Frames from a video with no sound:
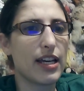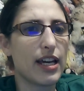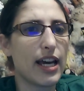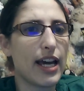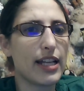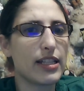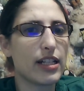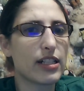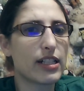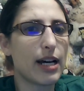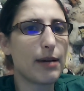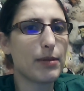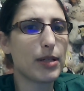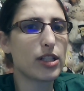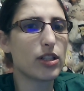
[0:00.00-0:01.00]
and they're
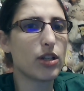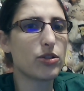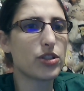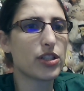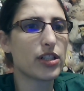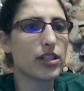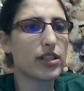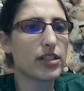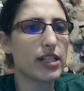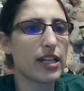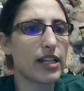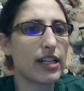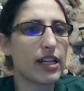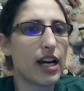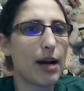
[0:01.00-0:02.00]
coming closer
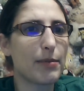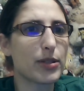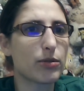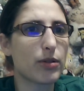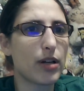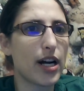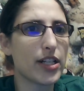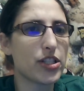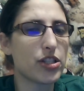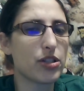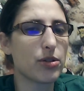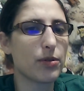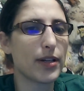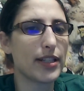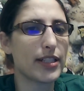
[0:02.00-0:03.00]
to
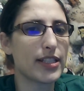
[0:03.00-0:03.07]
Amaterasu in the